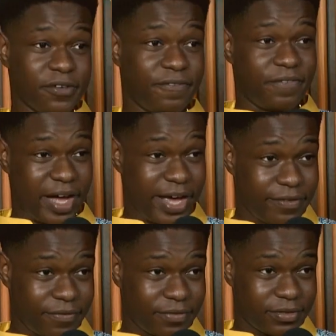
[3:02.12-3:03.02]

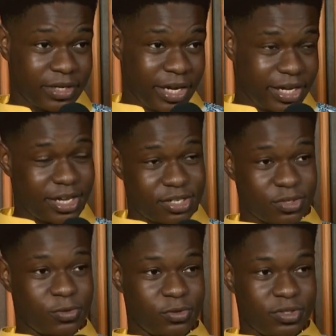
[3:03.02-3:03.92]
5 years
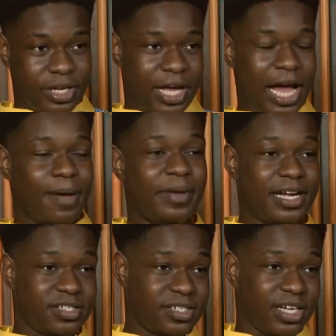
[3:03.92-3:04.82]
old, I
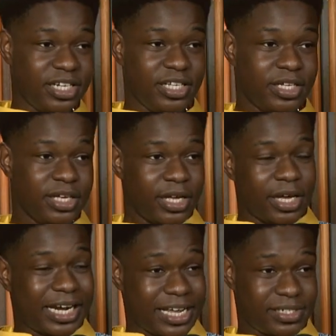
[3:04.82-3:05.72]
began to study
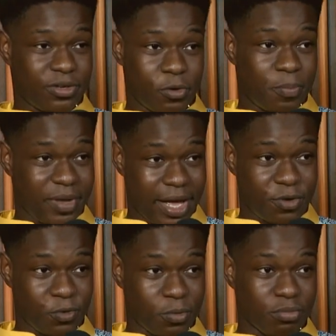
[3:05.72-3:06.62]
classical
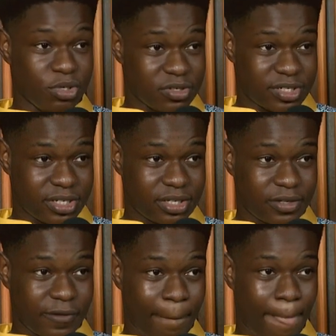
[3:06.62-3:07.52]
piano music,
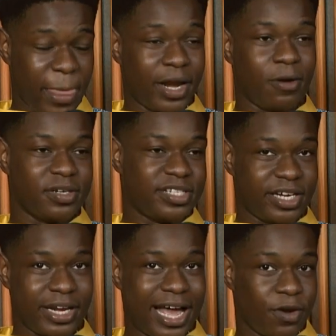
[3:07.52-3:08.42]
and I would
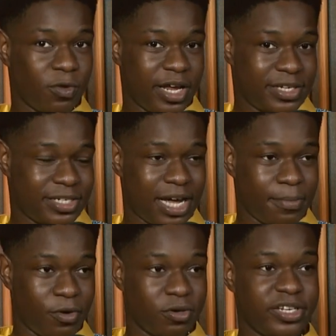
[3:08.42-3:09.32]
take an annual
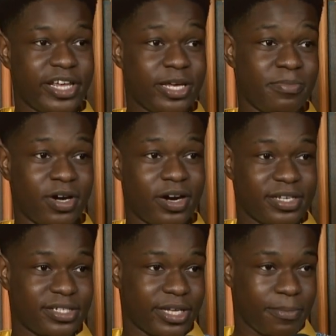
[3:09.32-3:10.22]
exam called the
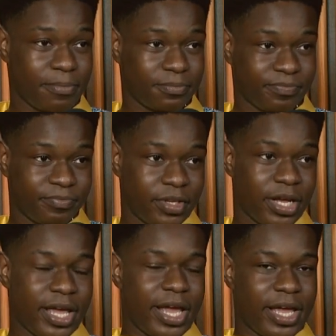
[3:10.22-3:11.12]
ABRSM,
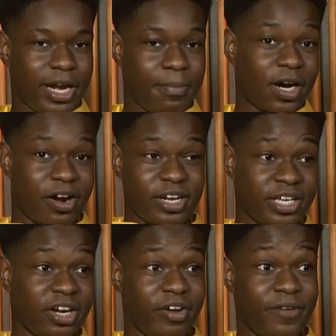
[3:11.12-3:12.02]
and I'm currently
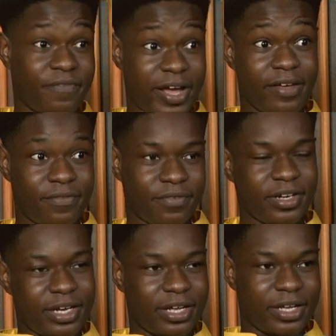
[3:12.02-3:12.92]
in grade 5
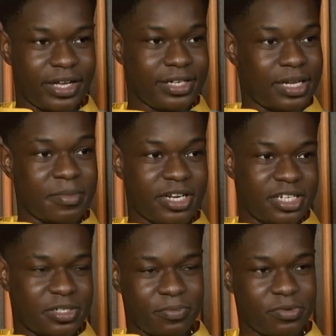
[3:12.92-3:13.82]
in the
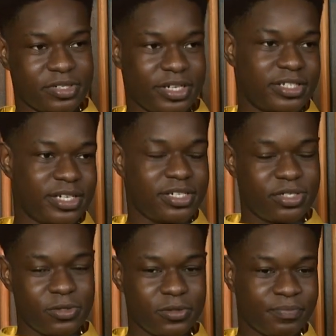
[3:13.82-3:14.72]
examination process. And
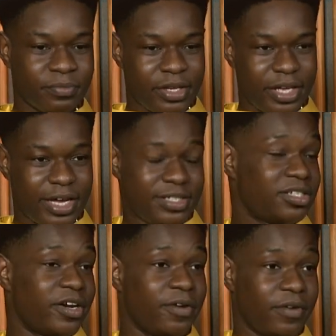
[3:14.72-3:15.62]
so, yeah,
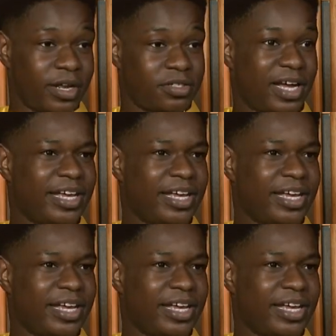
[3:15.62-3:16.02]
started. So I